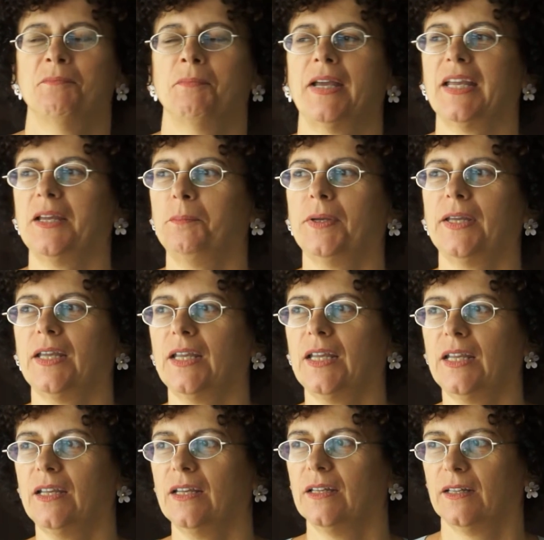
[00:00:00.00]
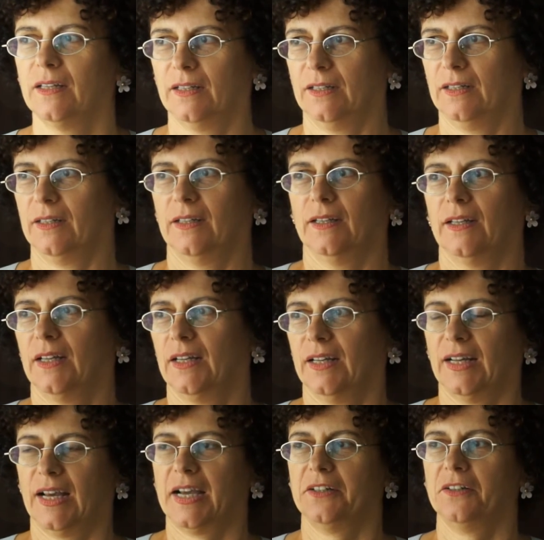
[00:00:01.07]
Maybe,
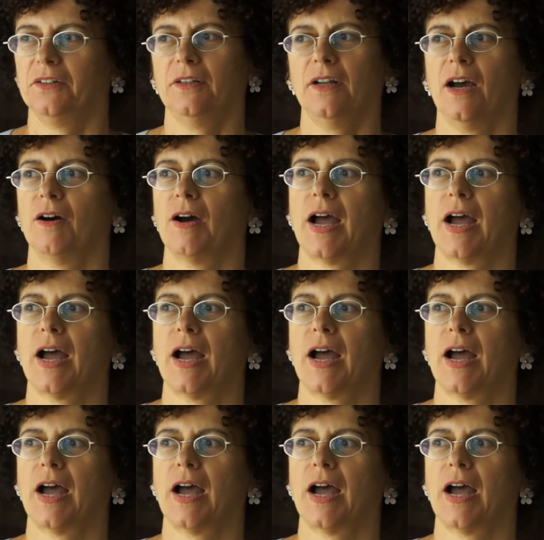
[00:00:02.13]
I don't know.